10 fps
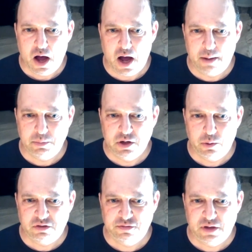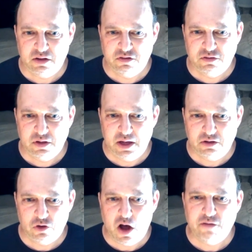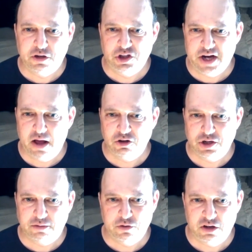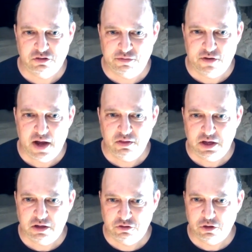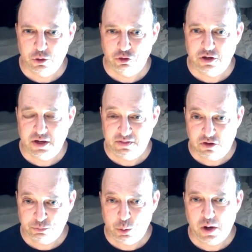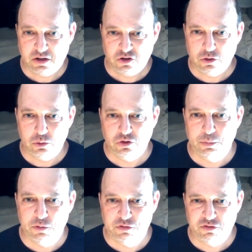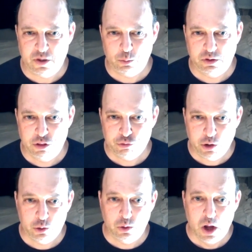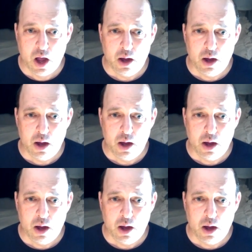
Um, you know, it's it's it's often challenging for us to find the solution at this point to to move someone through,